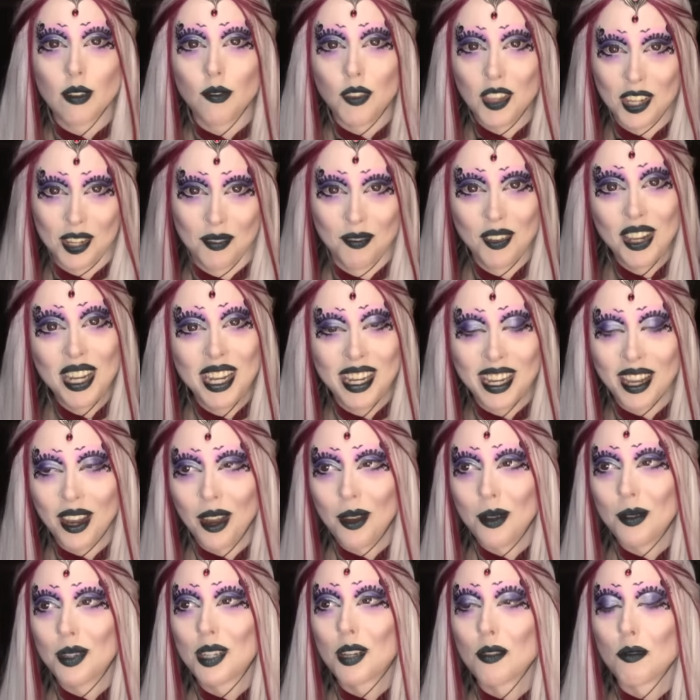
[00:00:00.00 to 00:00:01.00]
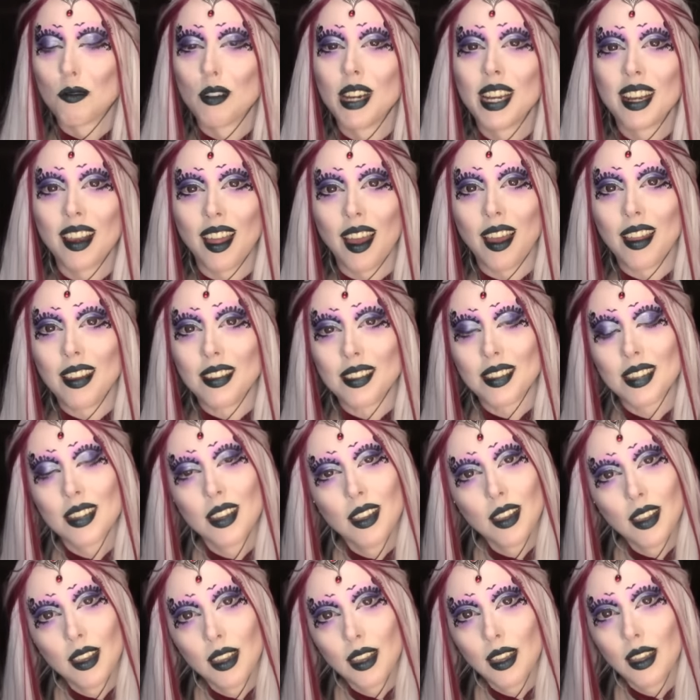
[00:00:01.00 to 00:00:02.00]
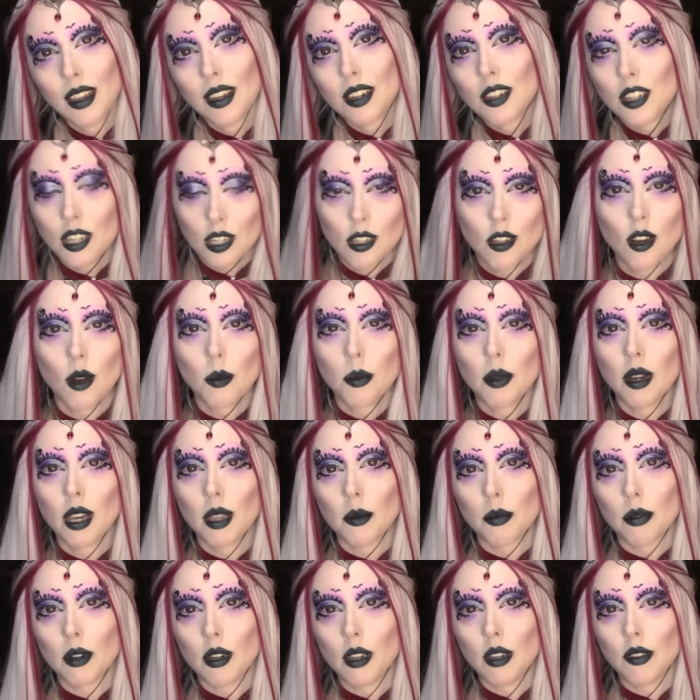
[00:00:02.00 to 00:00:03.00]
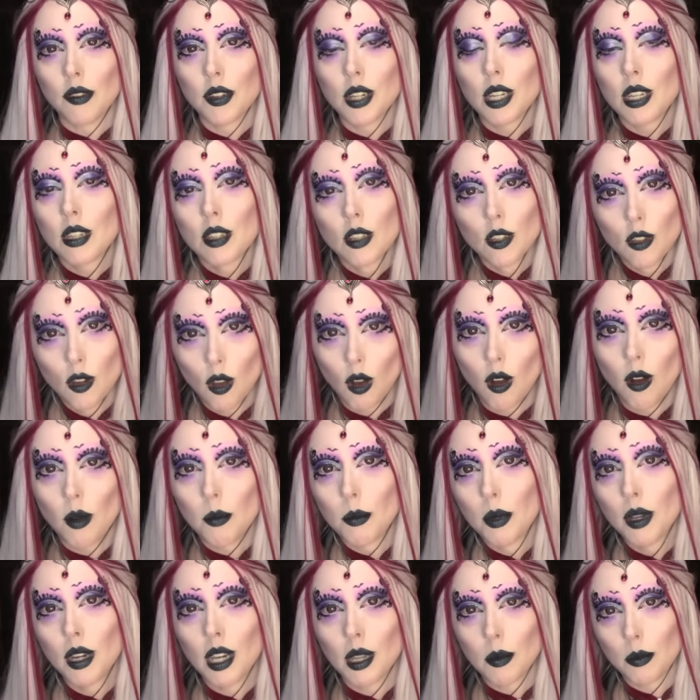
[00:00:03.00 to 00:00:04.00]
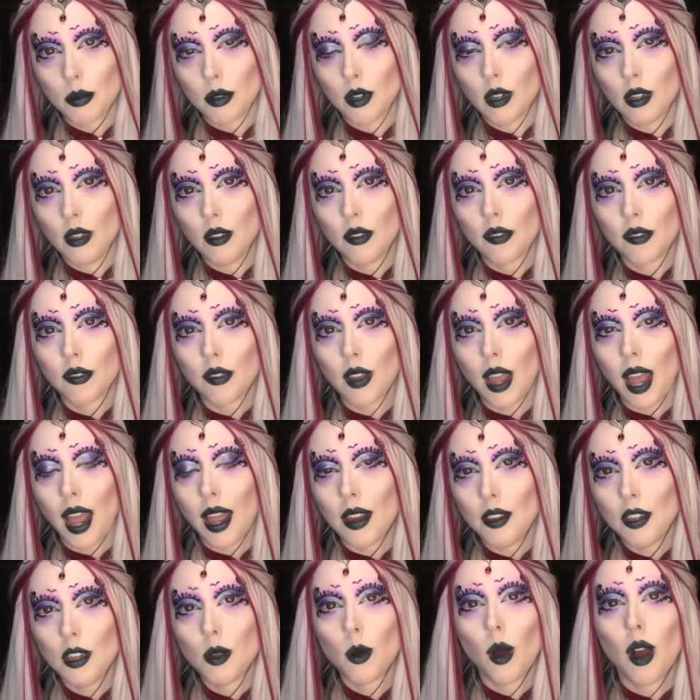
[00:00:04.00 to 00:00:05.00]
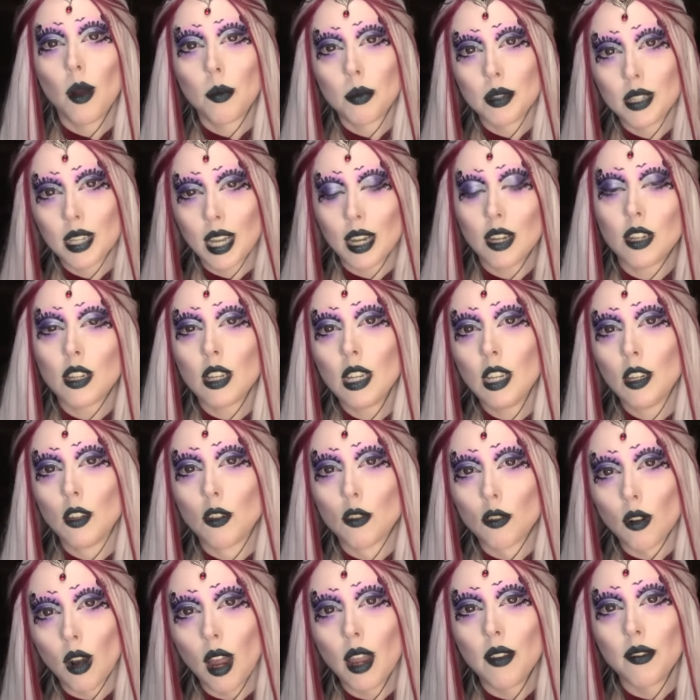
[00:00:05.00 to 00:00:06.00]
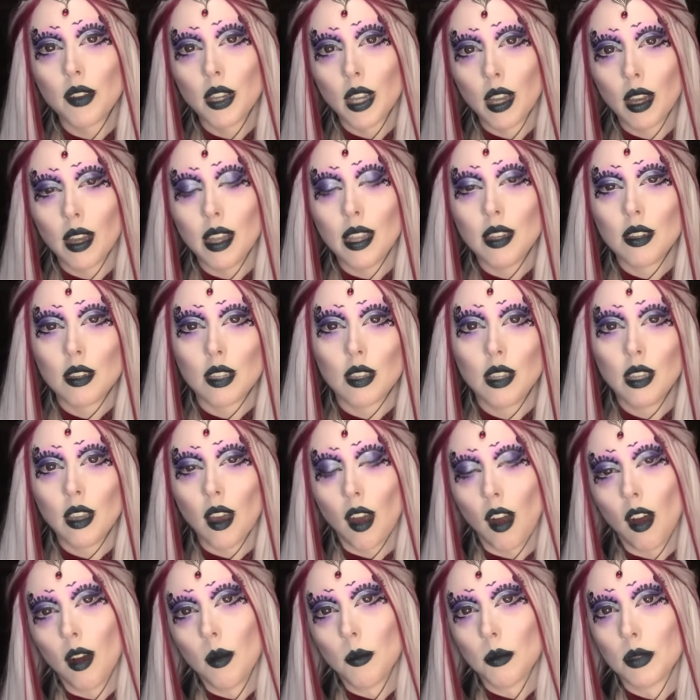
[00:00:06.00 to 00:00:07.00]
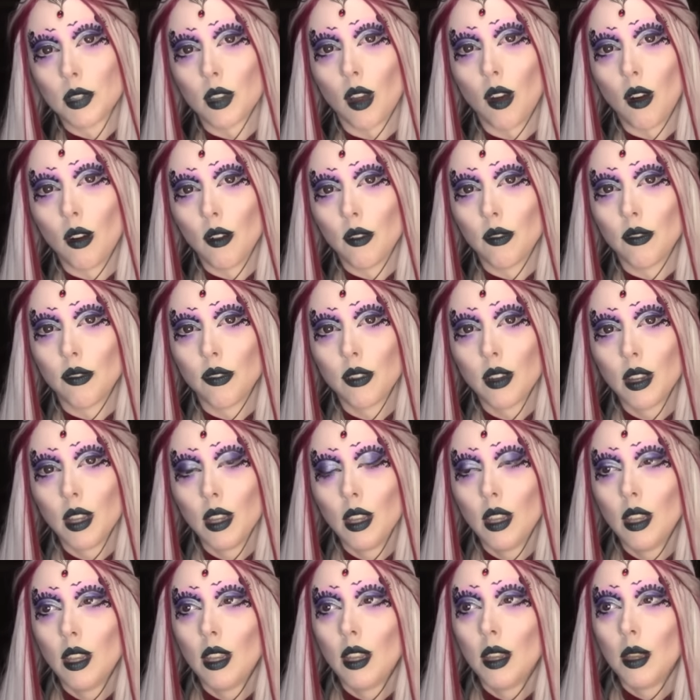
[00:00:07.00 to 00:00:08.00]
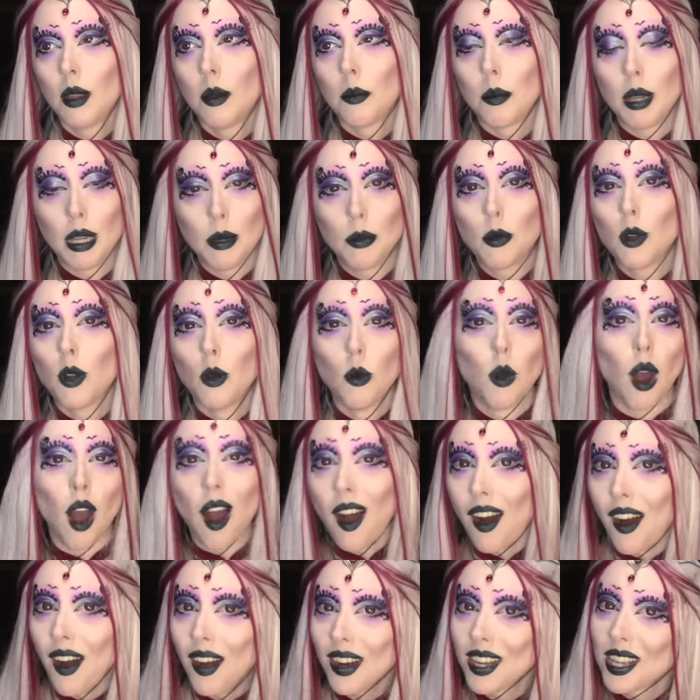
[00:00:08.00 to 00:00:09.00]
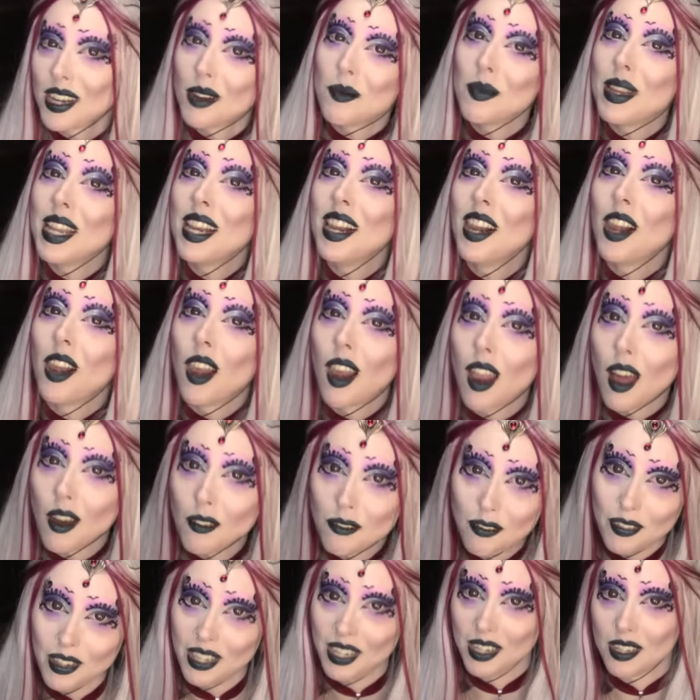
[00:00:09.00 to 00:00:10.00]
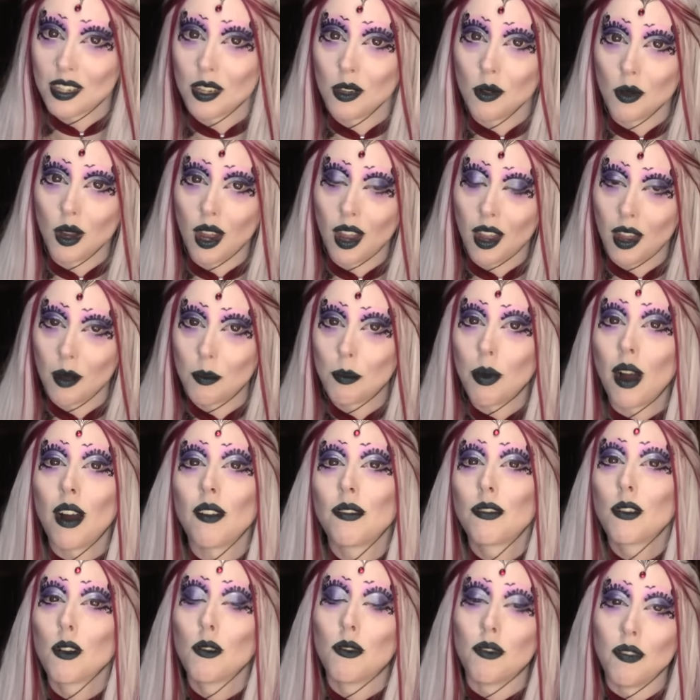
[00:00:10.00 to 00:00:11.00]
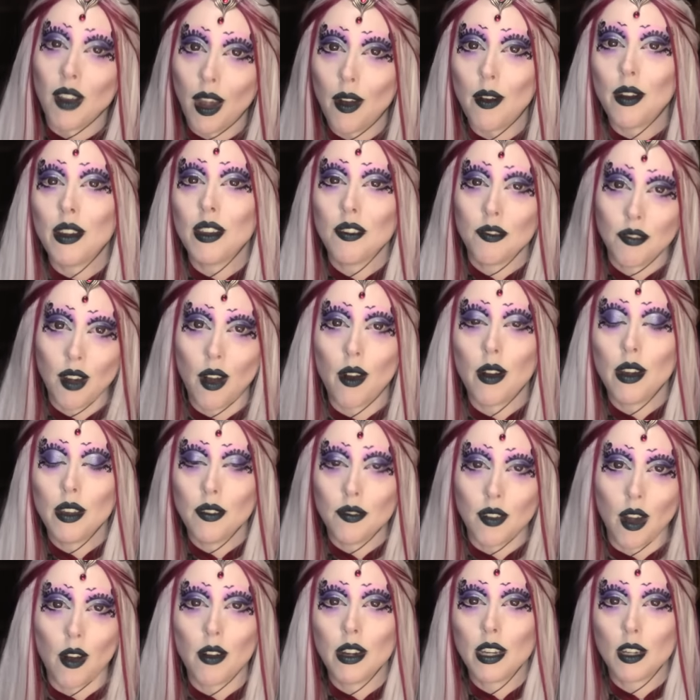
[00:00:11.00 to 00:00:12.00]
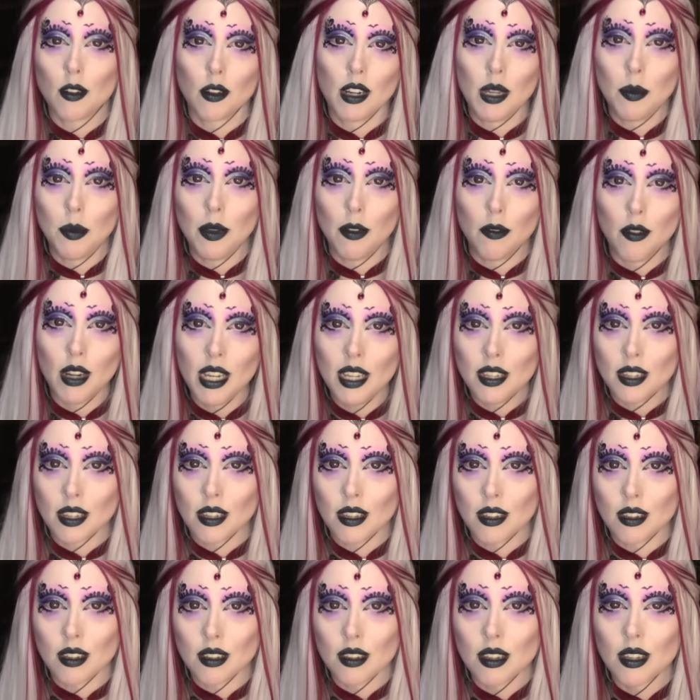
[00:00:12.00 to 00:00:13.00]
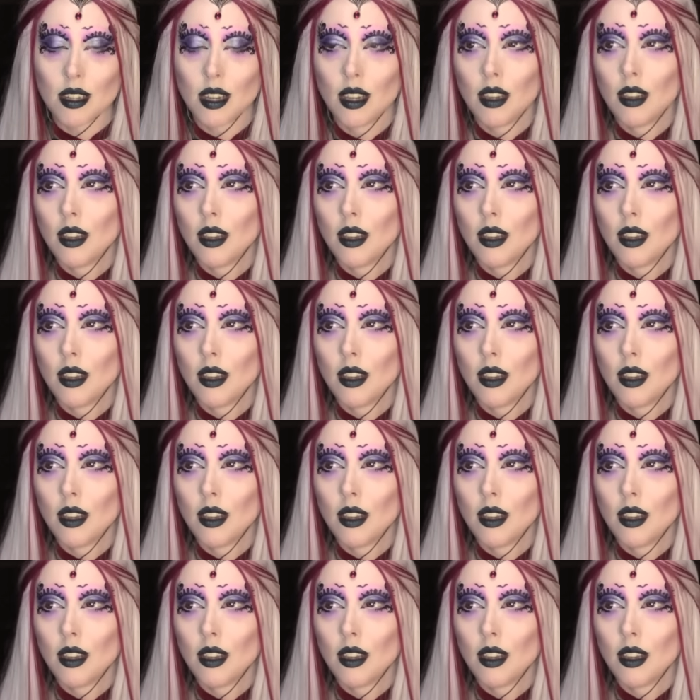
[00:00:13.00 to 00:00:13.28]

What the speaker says: of this video, to realize she's not bulletproof. She is not bulletproof. And you are potentially driving her into the arms of people who are going to be lovely to her, but for very, very, very creepy reasons.